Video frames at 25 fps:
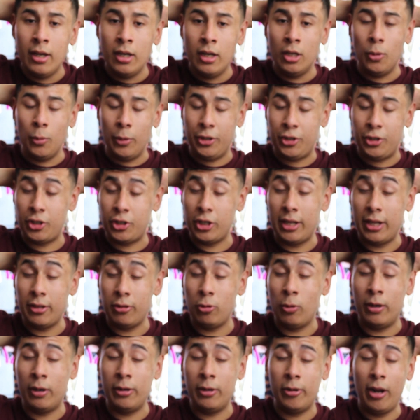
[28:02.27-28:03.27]
We shot
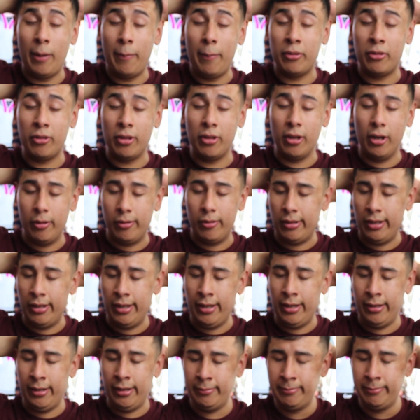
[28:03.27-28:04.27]
200 episodes,
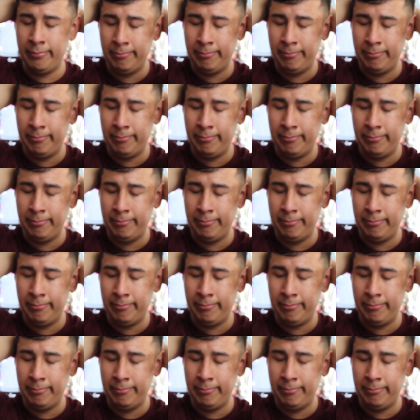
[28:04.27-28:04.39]
and